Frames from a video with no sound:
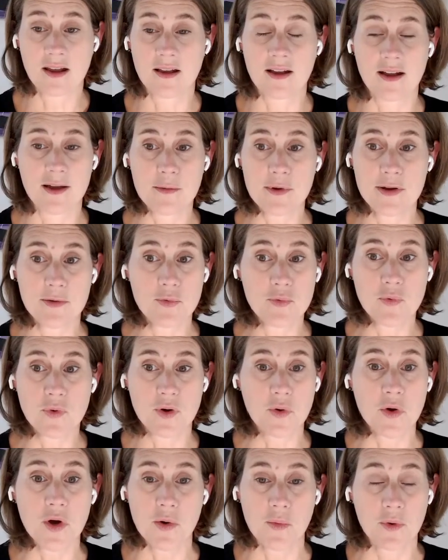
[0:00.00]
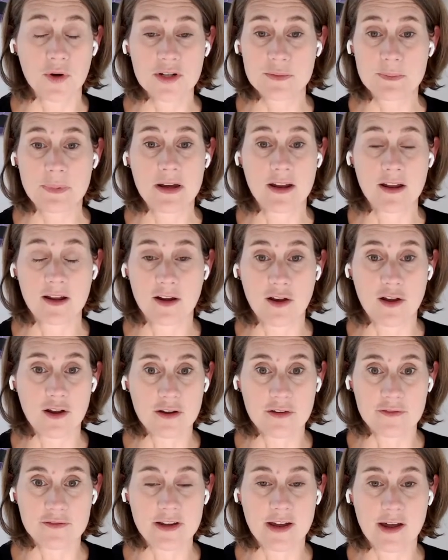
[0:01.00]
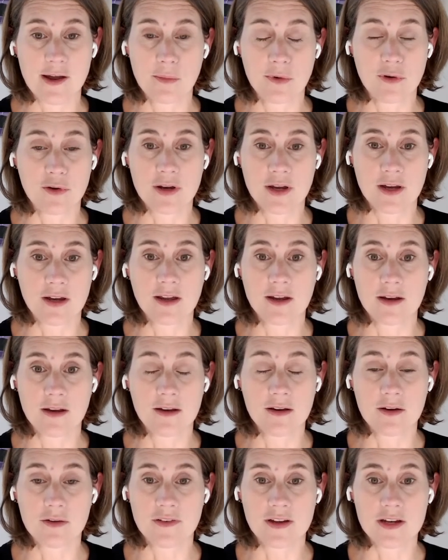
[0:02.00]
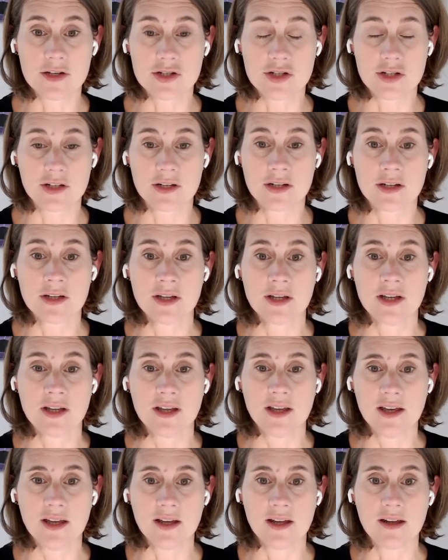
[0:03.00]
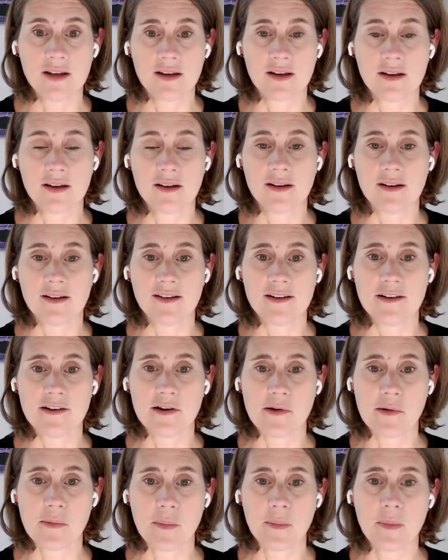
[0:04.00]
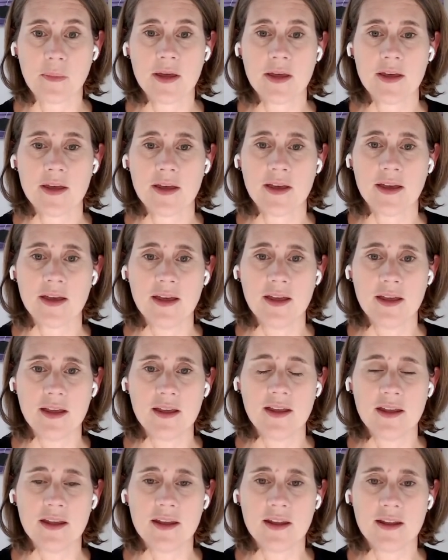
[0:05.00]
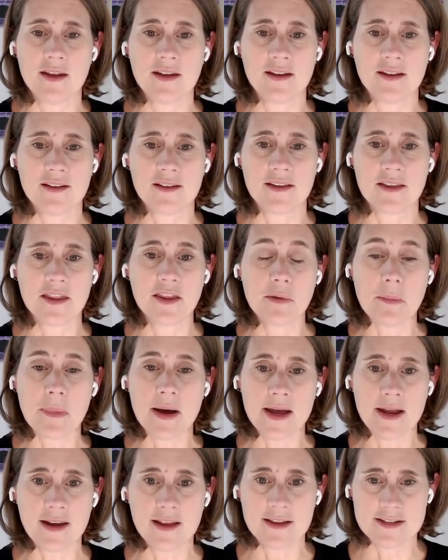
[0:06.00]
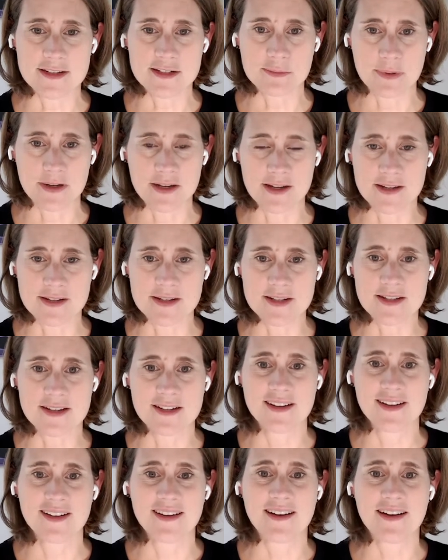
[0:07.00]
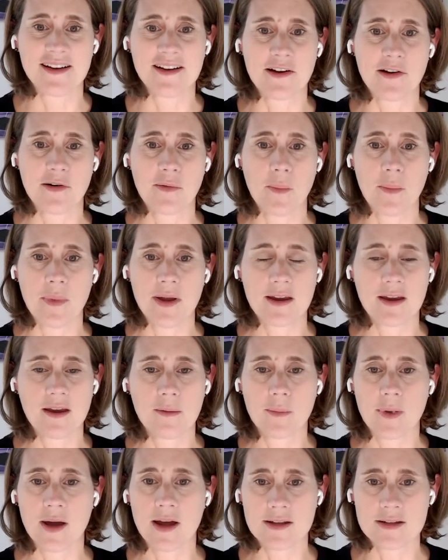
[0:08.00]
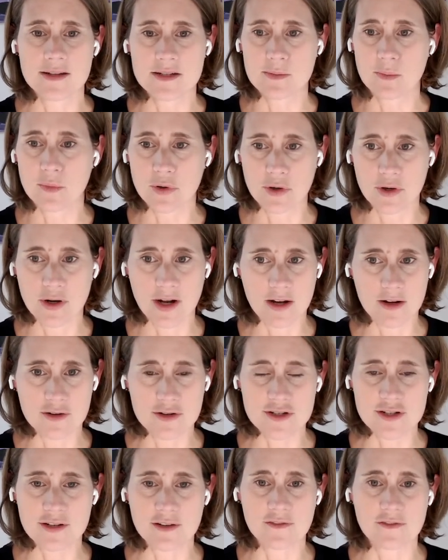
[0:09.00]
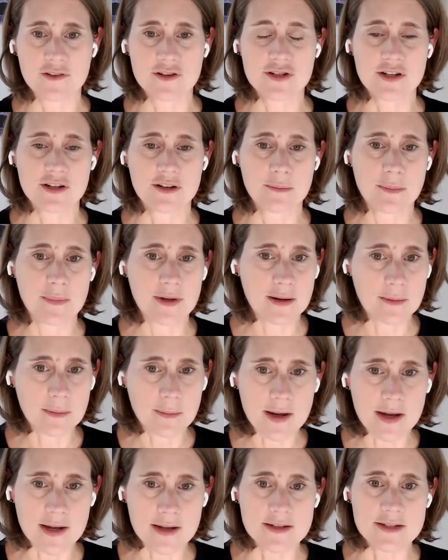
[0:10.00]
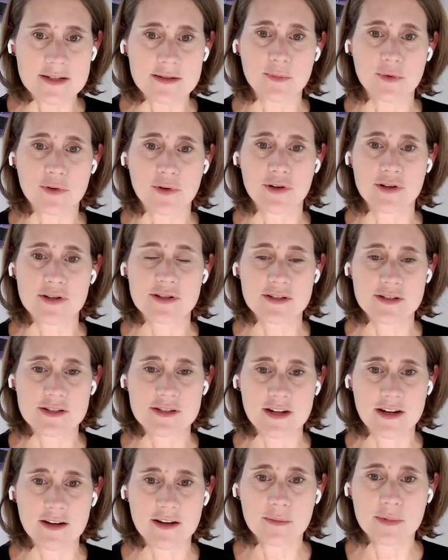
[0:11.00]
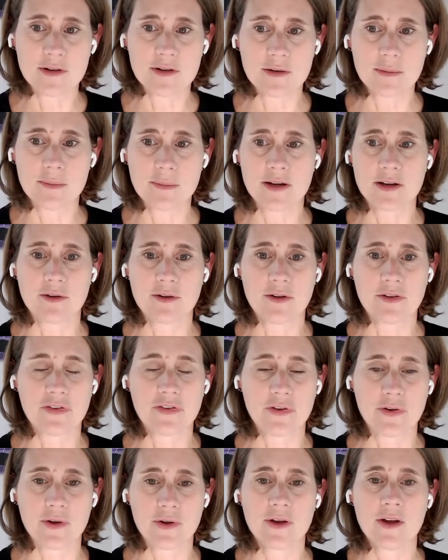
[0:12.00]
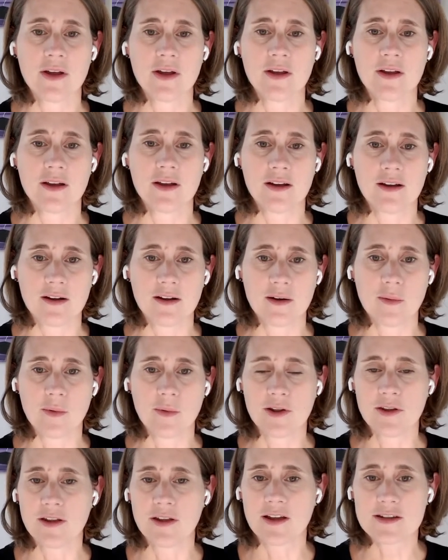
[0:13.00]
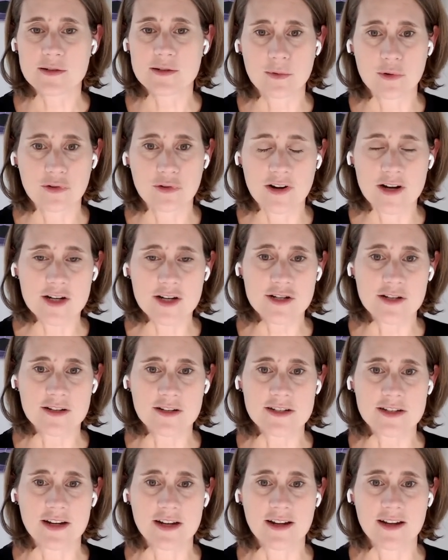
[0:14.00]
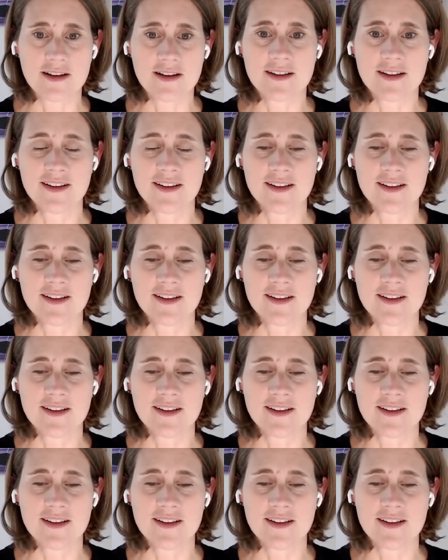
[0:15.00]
I mean, we're spending a lot of time looking at innovation in the mining space, making mines more energy efficient, make mines more sustainable, but also on the exploration side,